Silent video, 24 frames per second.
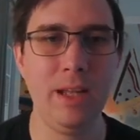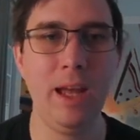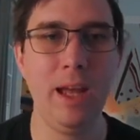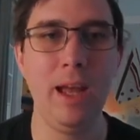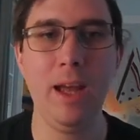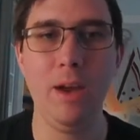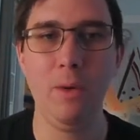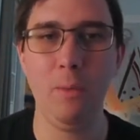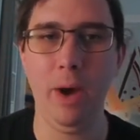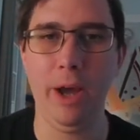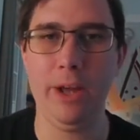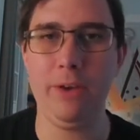
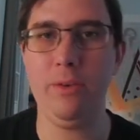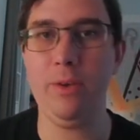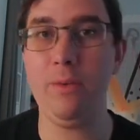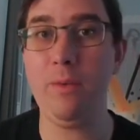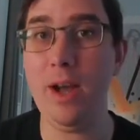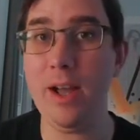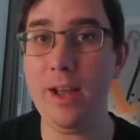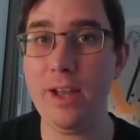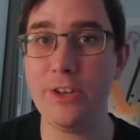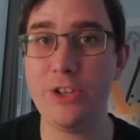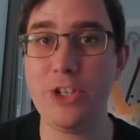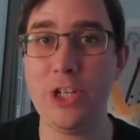Why do we
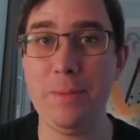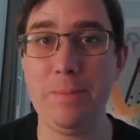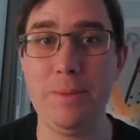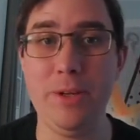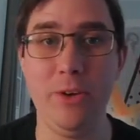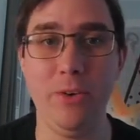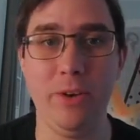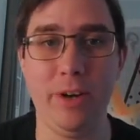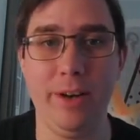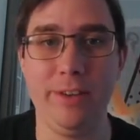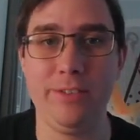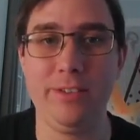want a GPU
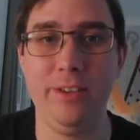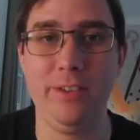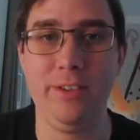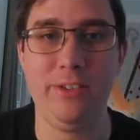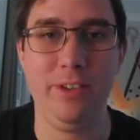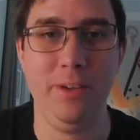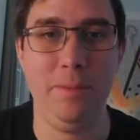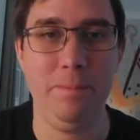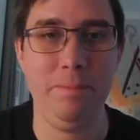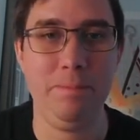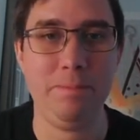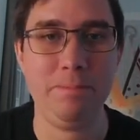in our system?
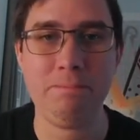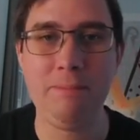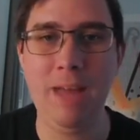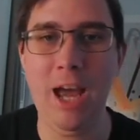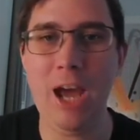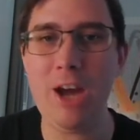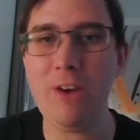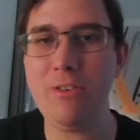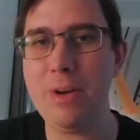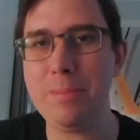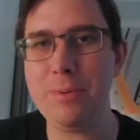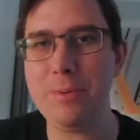How
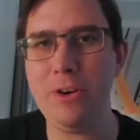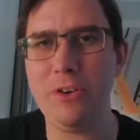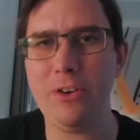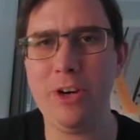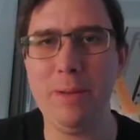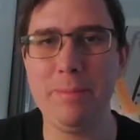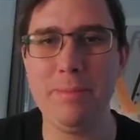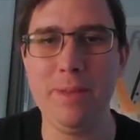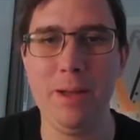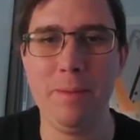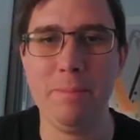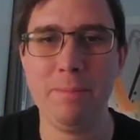do we program
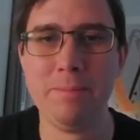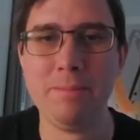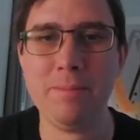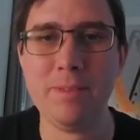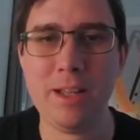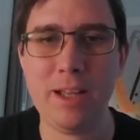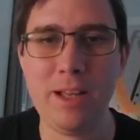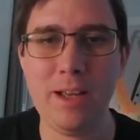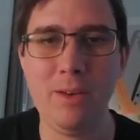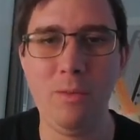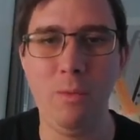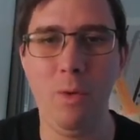them?
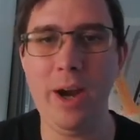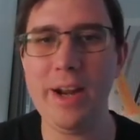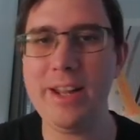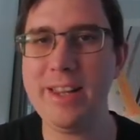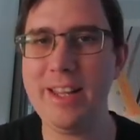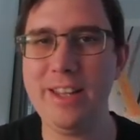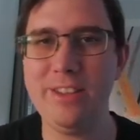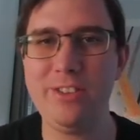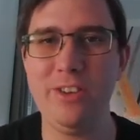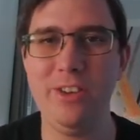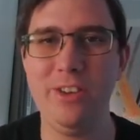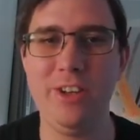Why are they
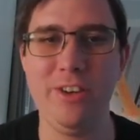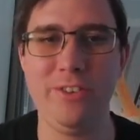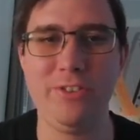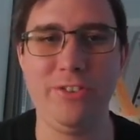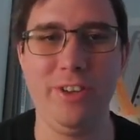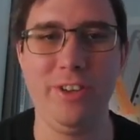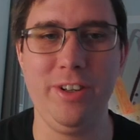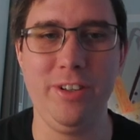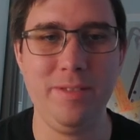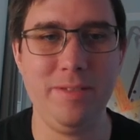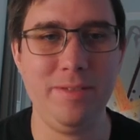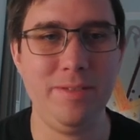so
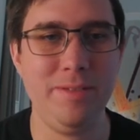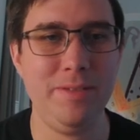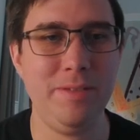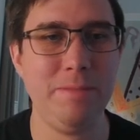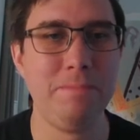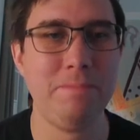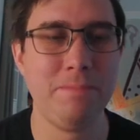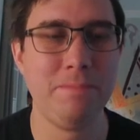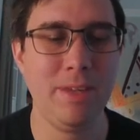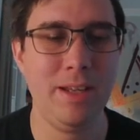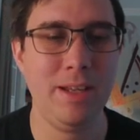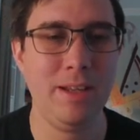different?
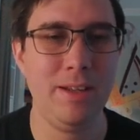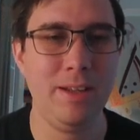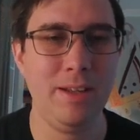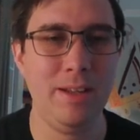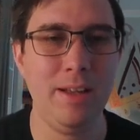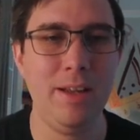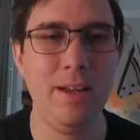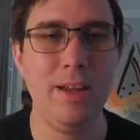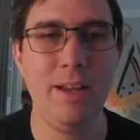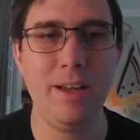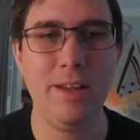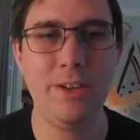
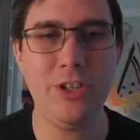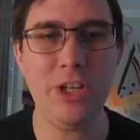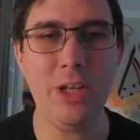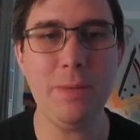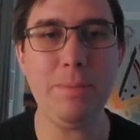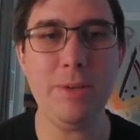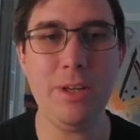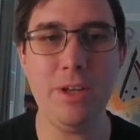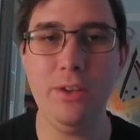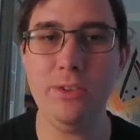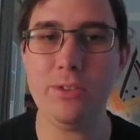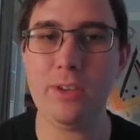
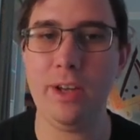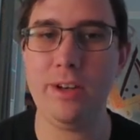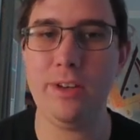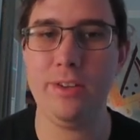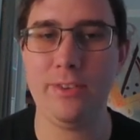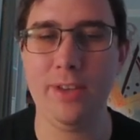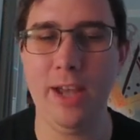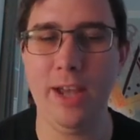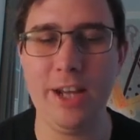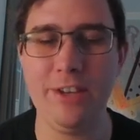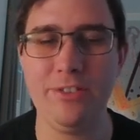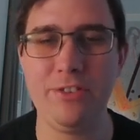GPUs are
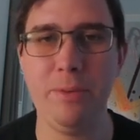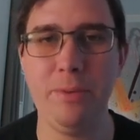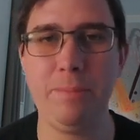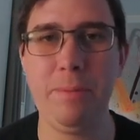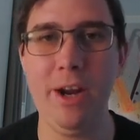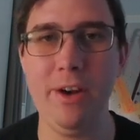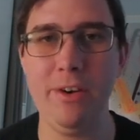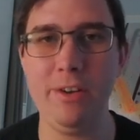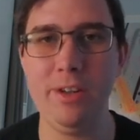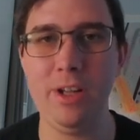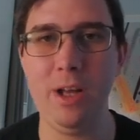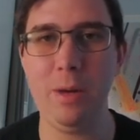designed for
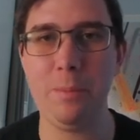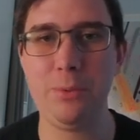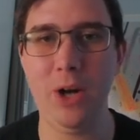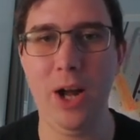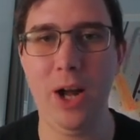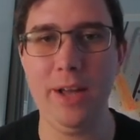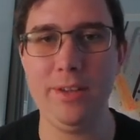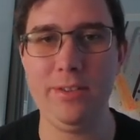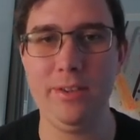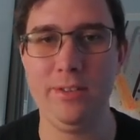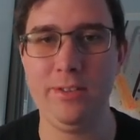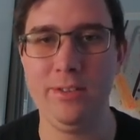parallel
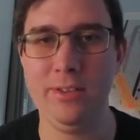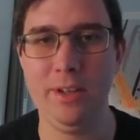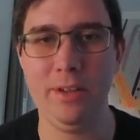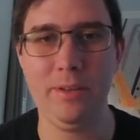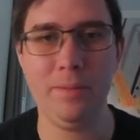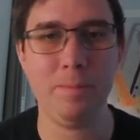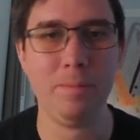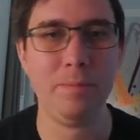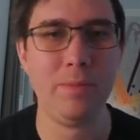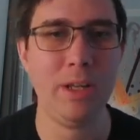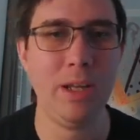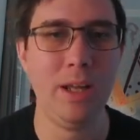processing,
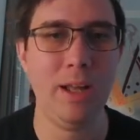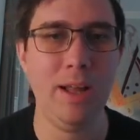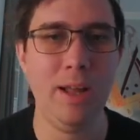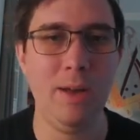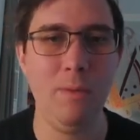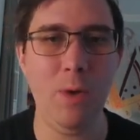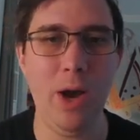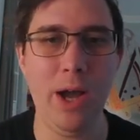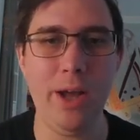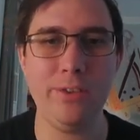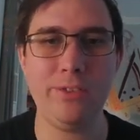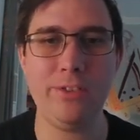
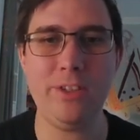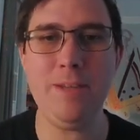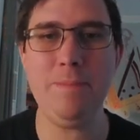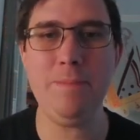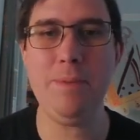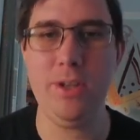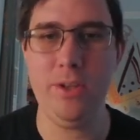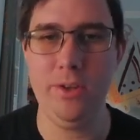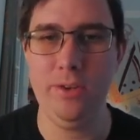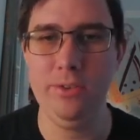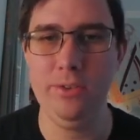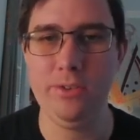while
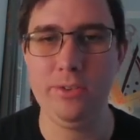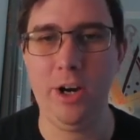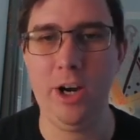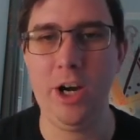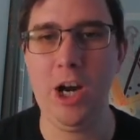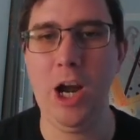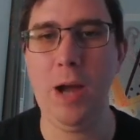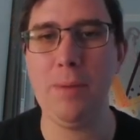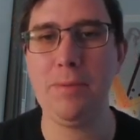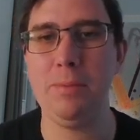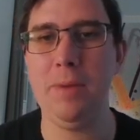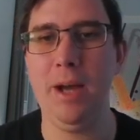CPUs are
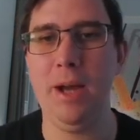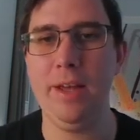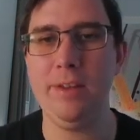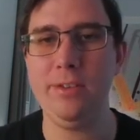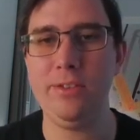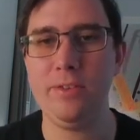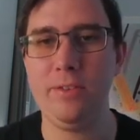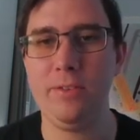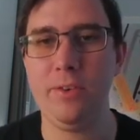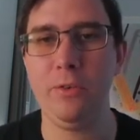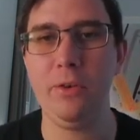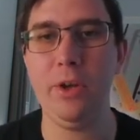
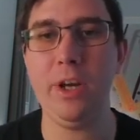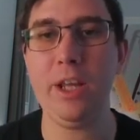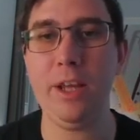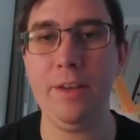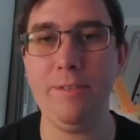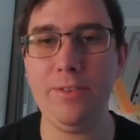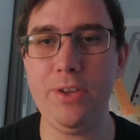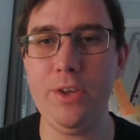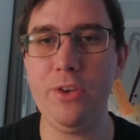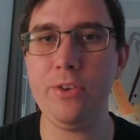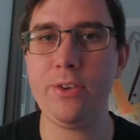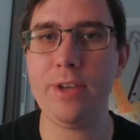optimized for running a
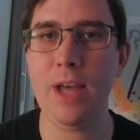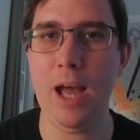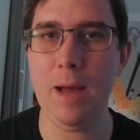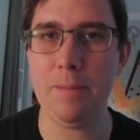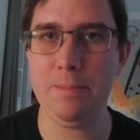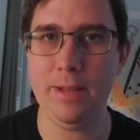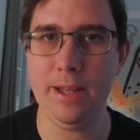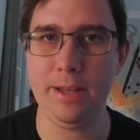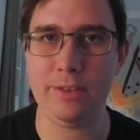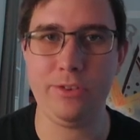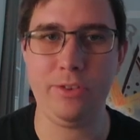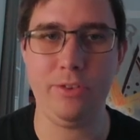few
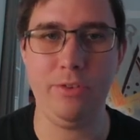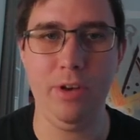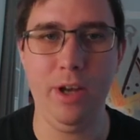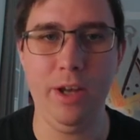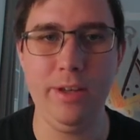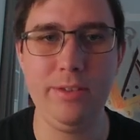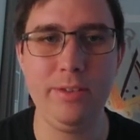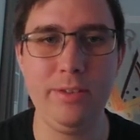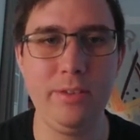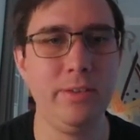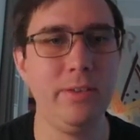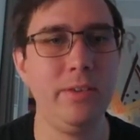complex
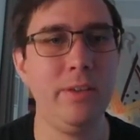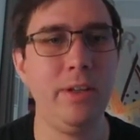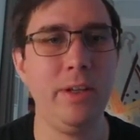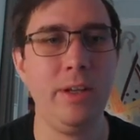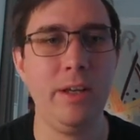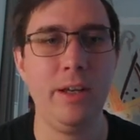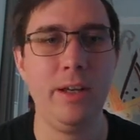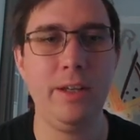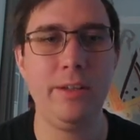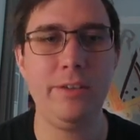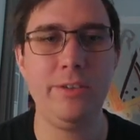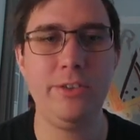threads.
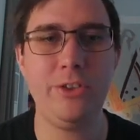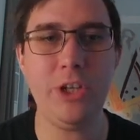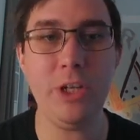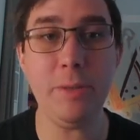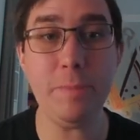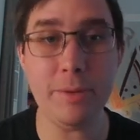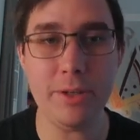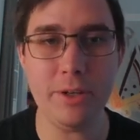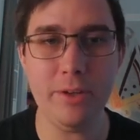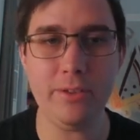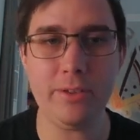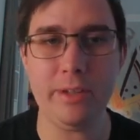
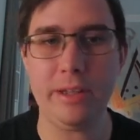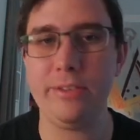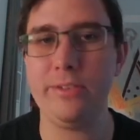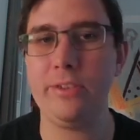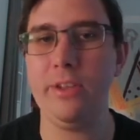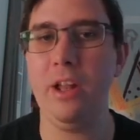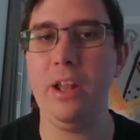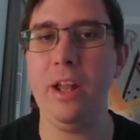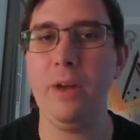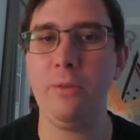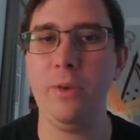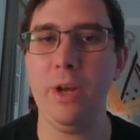GPUs
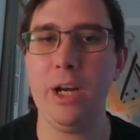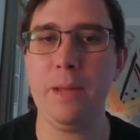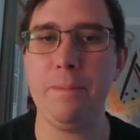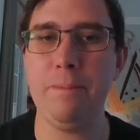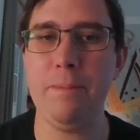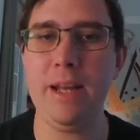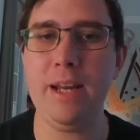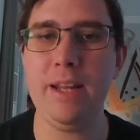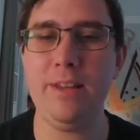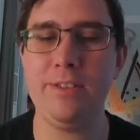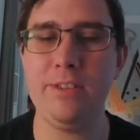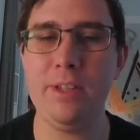excel at running
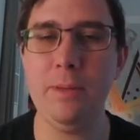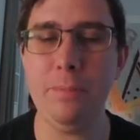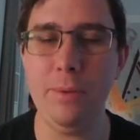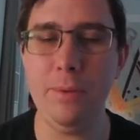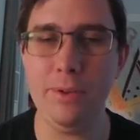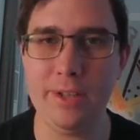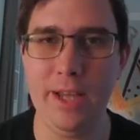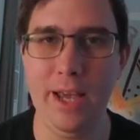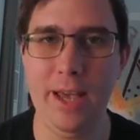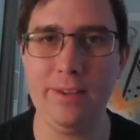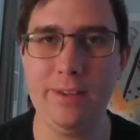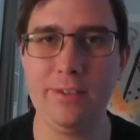many simple
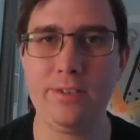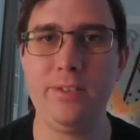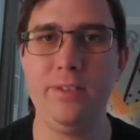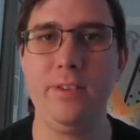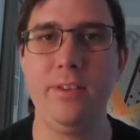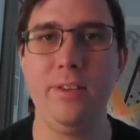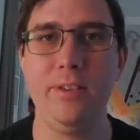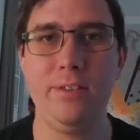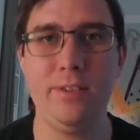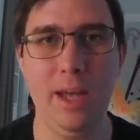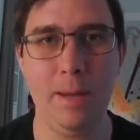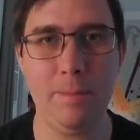tasks
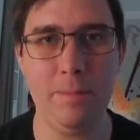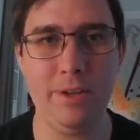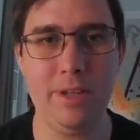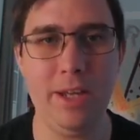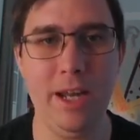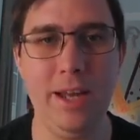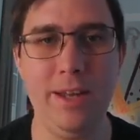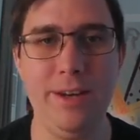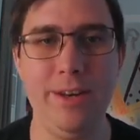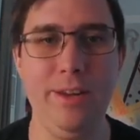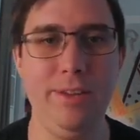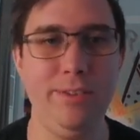
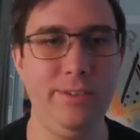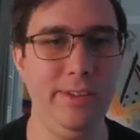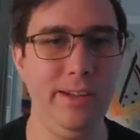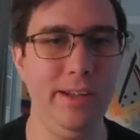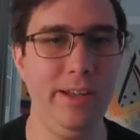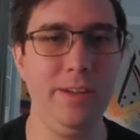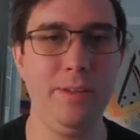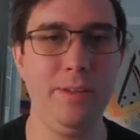simultaneously.